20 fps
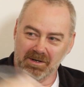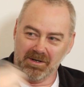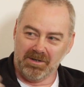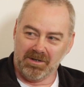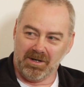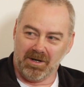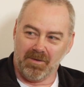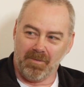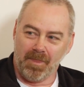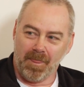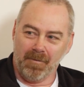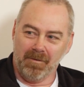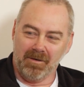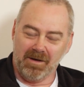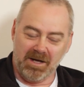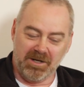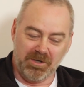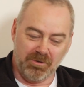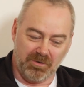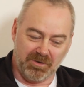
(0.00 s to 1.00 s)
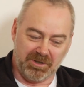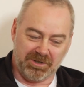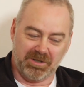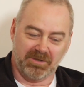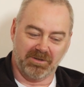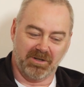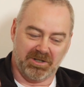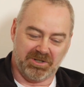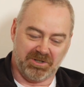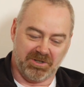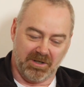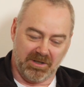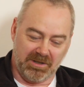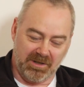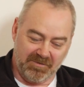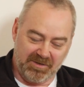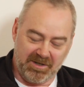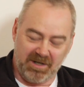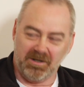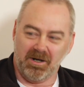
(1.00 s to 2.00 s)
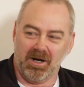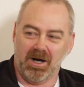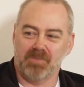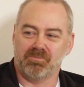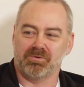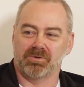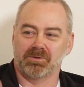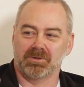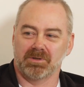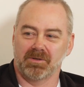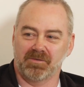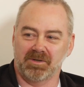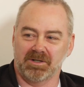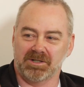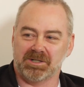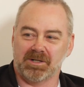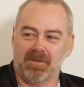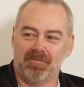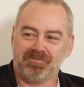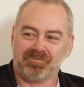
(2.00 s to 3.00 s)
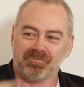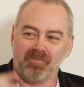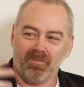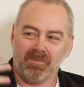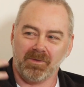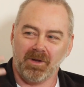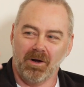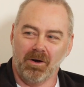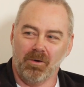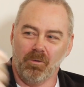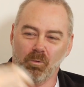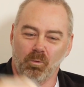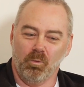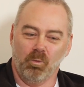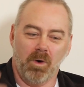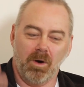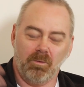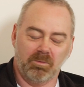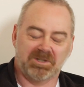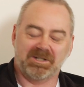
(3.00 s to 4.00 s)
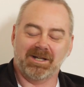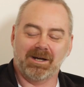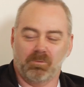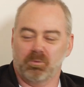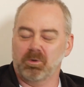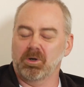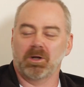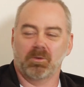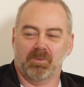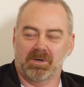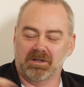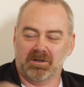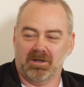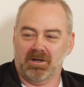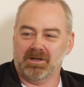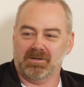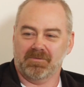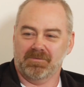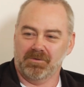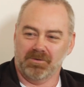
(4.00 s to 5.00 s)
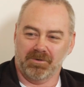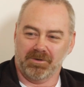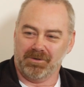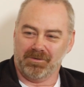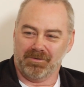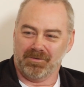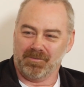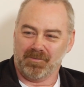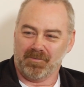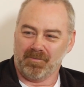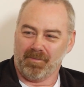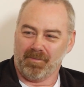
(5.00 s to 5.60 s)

you know, and you're on the Tonight Show and you've done Oprah and all of this, what was that whirlwind like for you?